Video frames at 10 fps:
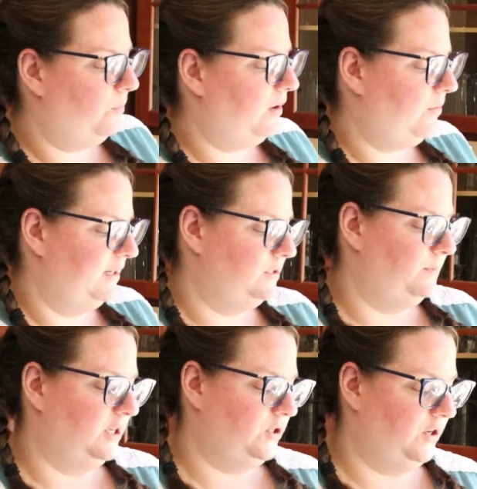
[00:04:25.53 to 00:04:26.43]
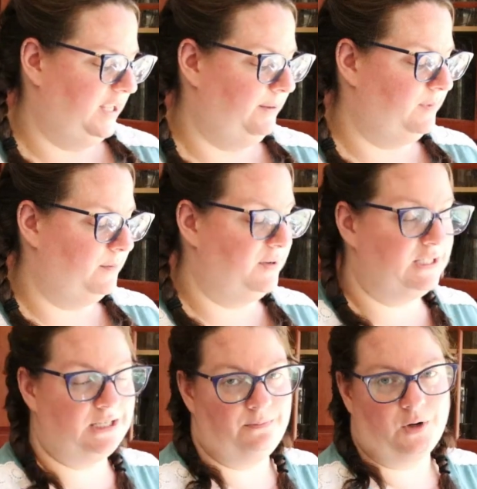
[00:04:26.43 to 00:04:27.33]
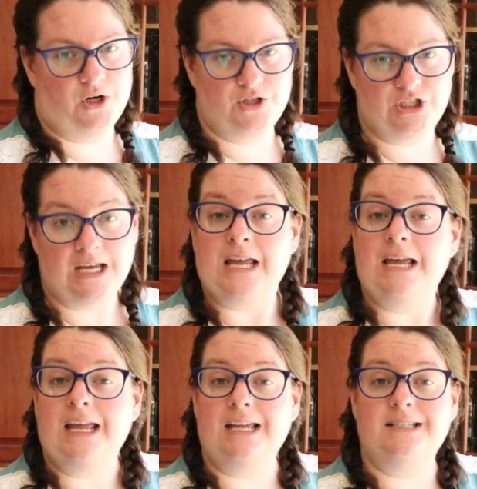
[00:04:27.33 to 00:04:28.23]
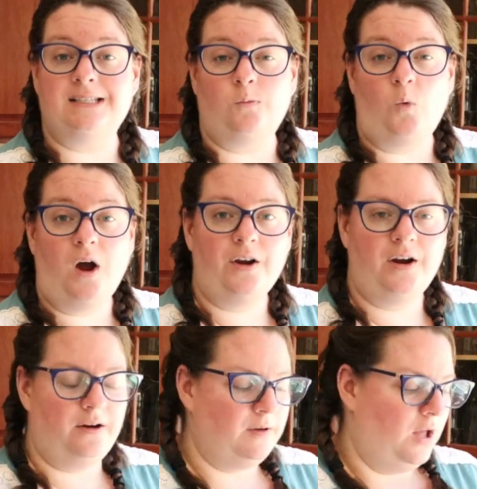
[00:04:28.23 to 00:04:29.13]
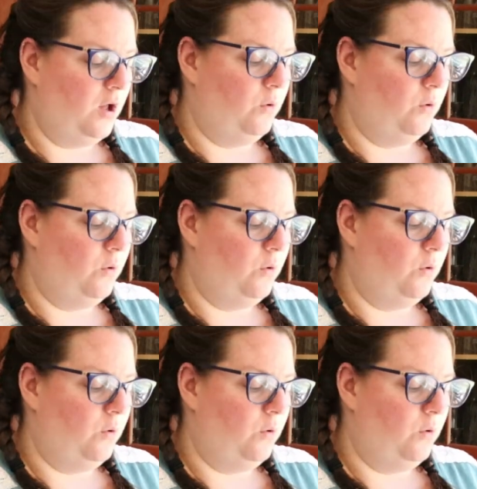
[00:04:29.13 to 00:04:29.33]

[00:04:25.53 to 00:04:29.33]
we're going to make sure to keep them submerged in some water.